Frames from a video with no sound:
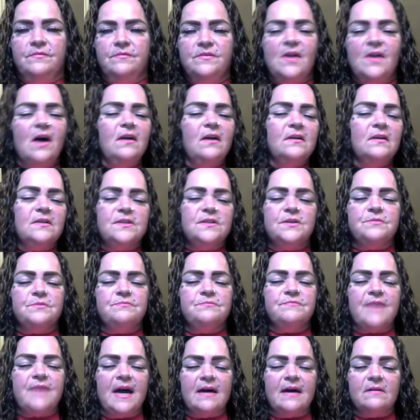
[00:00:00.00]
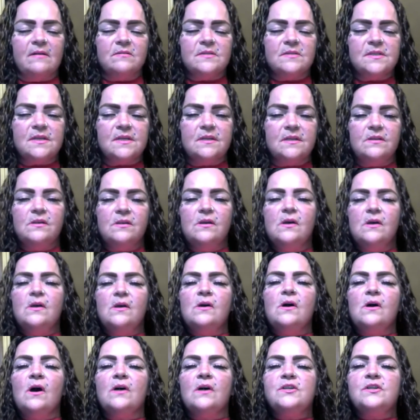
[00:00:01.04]
not a 2000,
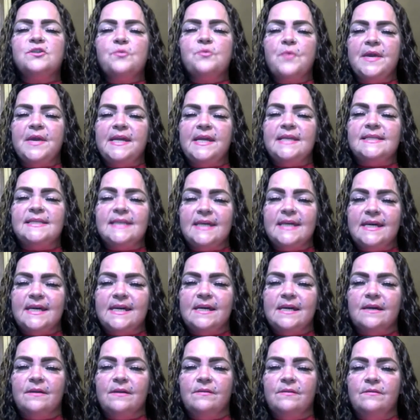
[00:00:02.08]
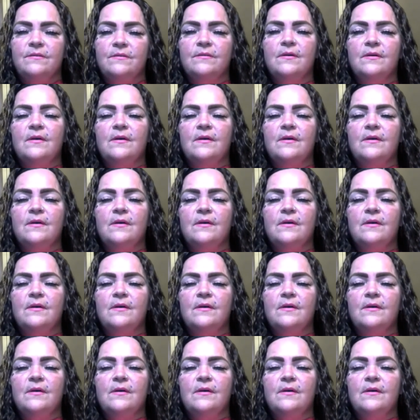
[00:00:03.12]
a 2010